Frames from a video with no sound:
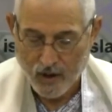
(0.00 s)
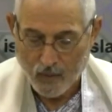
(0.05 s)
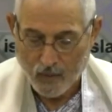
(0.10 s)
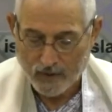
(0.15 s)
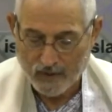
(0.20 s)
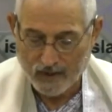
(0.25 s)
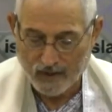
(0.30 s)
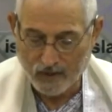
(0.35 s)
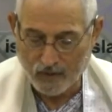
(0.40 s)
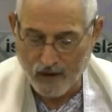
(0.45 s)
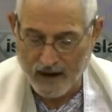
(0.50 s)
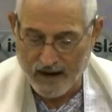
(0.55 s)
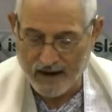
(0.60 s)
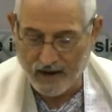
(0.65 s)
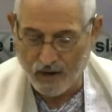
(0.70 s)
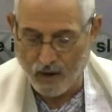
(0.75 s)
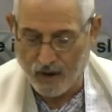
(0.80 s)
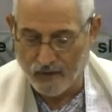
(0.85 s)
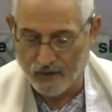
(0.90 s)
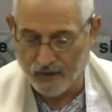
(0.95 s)
with the
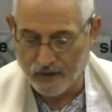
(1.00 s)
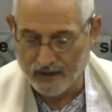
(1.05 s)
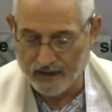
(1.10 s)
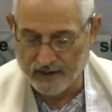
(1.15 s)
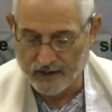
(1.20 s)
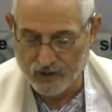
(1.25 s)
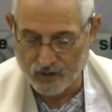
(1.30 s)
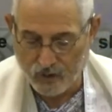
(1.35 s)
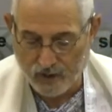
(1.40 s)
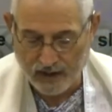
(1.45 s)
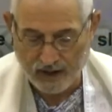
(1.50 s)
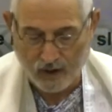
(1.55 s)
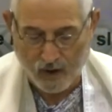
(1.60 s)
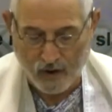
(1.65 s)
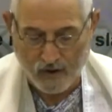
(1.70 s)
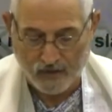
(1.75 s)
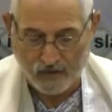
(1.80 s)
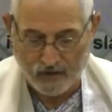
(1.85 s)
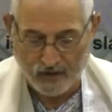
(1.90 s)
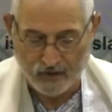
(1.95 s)
grain offering and the drink
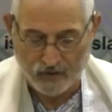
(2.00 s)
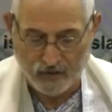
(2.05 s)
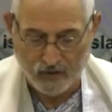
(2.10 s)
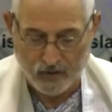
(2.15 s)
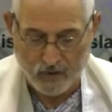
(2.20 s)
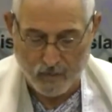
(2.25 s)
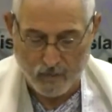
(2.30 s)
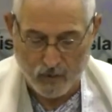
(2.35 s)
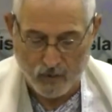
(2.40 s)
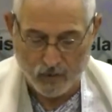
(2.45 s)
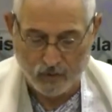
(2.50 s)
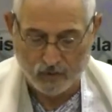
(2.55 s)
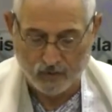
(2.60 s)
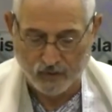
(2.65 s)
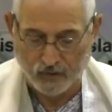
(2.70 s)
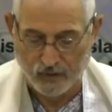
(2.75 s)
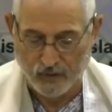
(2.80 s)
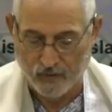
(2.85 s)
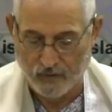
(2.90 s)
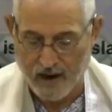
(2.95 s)
offerings for the
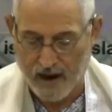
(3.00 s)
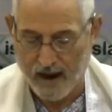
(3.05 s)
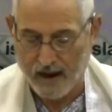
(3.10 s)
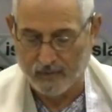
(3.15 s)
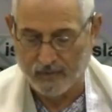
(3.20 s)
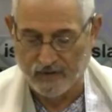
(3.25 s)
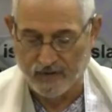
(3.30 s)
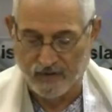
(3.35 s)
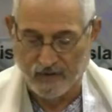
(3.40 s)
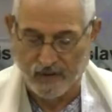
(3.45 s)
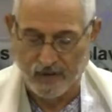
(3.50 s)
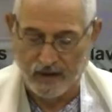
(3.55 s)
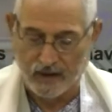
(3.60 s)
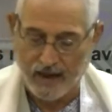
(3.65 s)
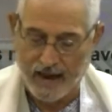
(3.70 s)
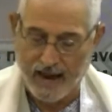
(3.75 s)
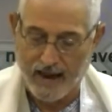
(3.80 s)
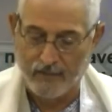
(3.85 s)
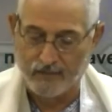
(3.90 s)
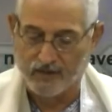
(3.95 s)
bulls, for the rams, and for the
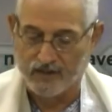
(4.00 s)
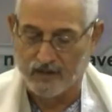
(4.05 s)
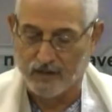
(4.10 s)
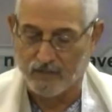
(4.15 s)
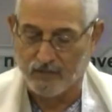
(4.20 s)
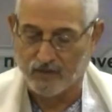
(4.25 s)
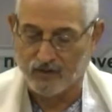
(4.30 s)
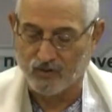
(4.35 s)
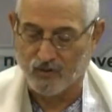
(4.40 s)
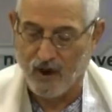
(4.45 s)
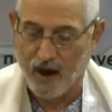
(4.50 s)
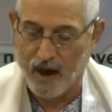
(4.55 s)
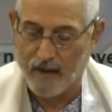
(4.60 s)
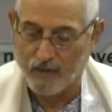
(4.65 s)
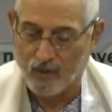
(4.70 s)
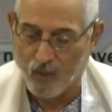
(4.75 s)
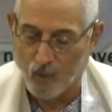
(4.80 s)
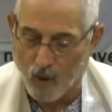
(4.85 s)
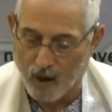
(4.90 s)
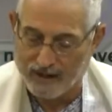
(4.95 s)
lambs in the
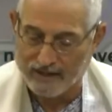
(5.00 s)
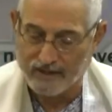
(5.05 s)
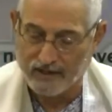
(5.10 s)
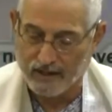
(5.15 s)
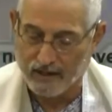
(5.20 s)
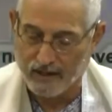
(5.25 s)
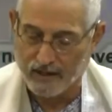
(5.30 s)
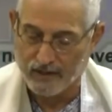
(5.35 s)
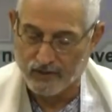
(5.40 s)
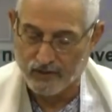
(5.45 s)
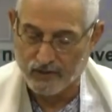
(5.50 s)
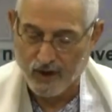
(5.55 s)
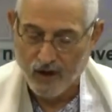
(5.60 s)
prescribed quantity.